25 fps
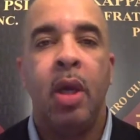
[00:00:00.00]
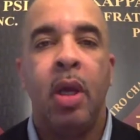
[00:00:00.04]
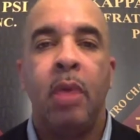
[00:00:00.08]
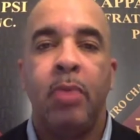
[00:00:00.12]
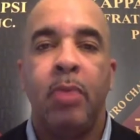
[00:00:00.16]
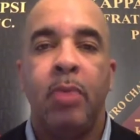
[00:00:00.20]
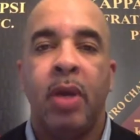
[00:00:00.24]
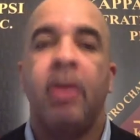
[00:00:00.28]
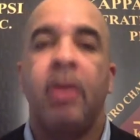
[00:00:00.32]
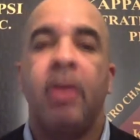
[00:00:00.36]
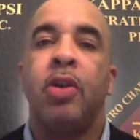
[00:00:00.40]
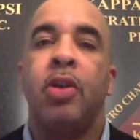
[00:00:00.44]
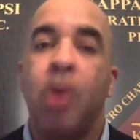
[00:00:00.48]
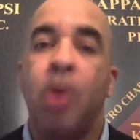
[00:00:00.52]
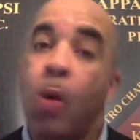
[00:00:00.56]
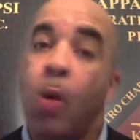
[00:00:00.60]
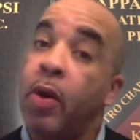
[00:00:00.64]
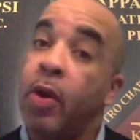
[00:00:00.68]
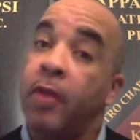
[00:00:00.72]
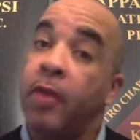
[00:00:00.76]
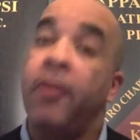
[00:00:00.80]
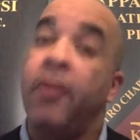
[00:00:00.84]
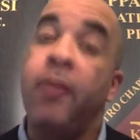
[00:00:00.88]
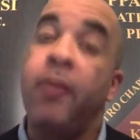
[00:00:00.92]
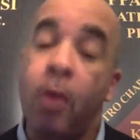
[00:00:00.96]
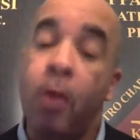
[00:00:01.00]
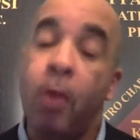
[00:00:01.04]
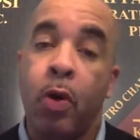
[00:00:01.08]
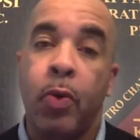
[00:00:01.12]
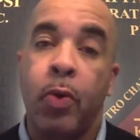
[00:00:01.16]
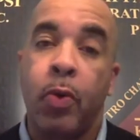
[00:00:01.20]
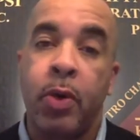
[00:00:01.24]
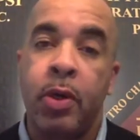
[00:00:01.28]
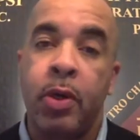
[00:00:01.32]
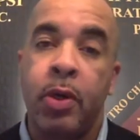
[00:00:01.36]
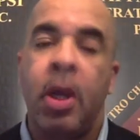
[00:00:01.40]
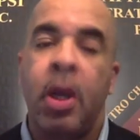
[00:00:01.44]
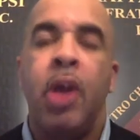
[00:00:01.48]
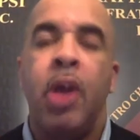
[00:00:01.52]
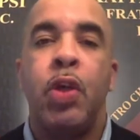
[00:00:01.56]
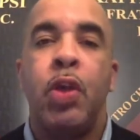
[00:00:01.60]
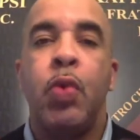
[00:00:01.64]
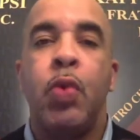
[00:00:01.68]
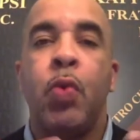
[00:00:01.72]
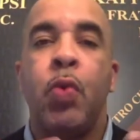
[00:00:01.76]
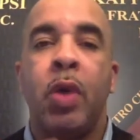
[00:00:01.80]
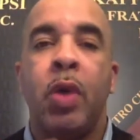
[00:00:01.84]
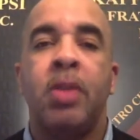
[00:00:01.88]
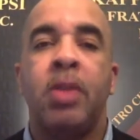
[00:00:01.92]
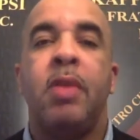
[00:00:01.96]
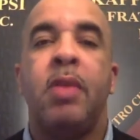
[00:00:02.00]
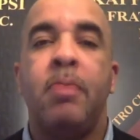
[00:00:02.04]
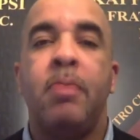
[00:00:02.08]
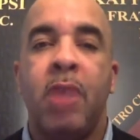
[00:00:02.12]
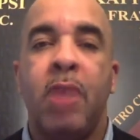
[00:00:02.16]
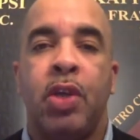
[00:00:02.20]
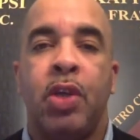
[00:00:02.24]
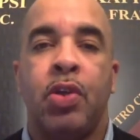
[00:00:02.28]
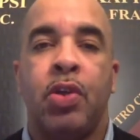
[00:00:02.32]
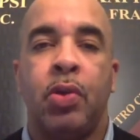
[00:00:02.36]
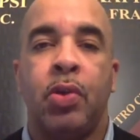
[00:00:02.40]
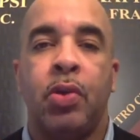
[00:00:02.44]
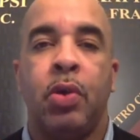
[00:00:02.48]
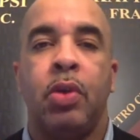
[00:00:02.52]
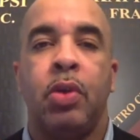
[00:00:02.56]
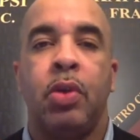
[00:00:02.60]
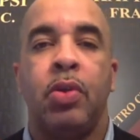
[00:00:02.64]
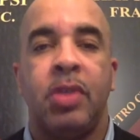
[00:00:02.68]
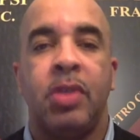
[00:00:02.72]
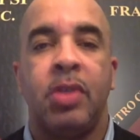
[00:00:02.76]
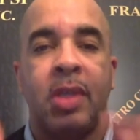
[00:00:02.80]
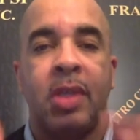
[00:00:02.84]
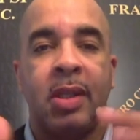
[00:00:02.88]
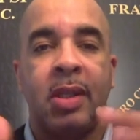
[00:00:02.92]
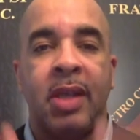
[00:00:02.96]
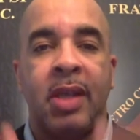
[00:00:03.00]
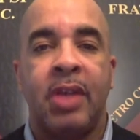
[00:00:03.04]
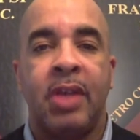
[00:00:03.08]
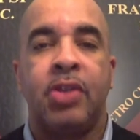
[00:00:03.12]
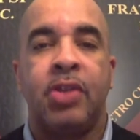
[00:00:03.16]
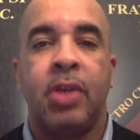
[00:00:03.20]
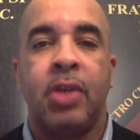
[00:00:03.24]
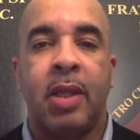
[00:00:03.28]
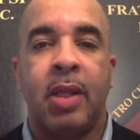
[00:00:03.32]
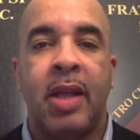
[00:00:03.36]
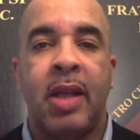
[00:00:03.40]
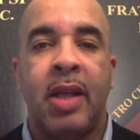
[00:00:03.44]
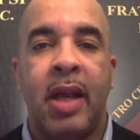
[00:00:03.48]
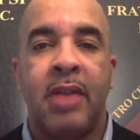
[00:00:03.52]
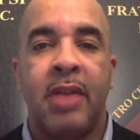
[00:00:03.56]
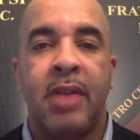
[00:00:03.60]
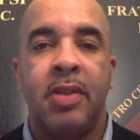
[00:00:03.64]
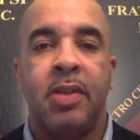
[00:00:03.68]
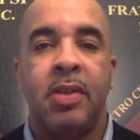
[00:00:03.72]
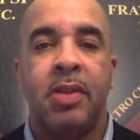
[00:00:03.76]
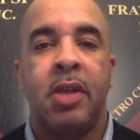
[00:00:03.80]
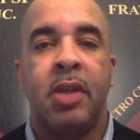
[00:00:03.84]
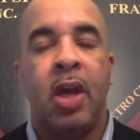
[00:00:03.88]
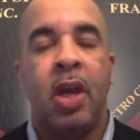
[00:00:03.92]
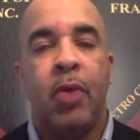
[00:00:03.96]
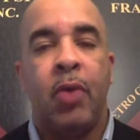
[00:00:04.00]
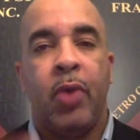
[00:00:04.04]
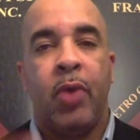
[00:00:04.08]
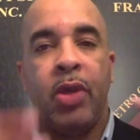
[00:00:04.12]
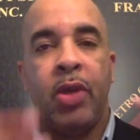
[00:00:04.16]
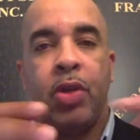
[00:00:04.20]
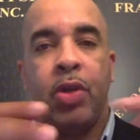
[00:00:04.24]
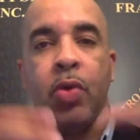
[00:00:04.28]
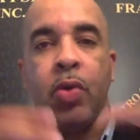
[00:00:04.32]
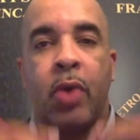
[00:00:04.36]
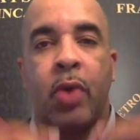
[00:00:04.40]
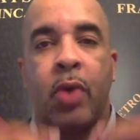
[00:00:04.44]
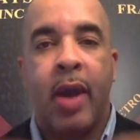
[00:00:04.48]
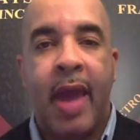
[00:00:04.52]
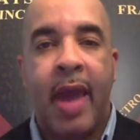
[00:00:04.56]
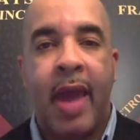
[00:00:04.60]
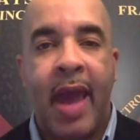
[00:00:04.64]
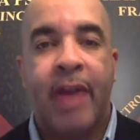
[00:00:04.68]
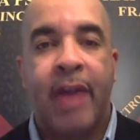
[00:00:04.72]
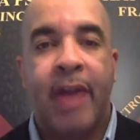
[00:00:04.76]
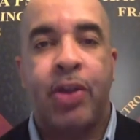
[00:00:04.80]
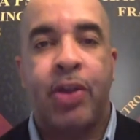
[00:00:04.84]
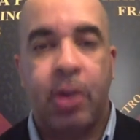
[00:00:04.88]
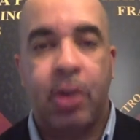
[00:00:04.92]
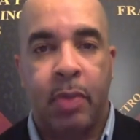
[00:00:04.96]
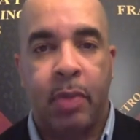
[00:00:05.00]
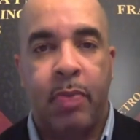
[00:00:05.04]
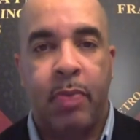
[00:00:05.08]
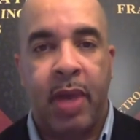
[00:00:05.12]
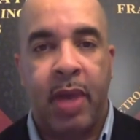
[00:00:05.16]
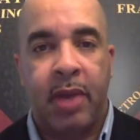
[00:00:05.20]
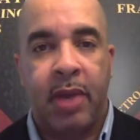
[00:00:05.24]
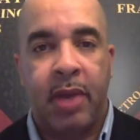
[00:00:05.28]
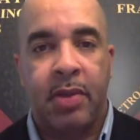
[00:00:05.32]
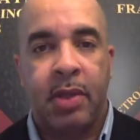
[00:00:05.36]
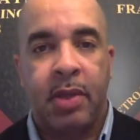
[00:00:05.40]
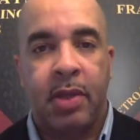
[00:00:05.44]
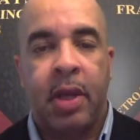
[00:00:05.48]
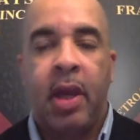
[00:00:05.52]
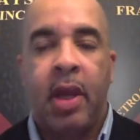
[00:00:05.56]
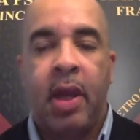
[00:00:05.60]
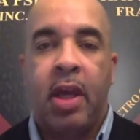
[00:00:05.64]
But going forward, you want to make sure you select your classes when you are at your best.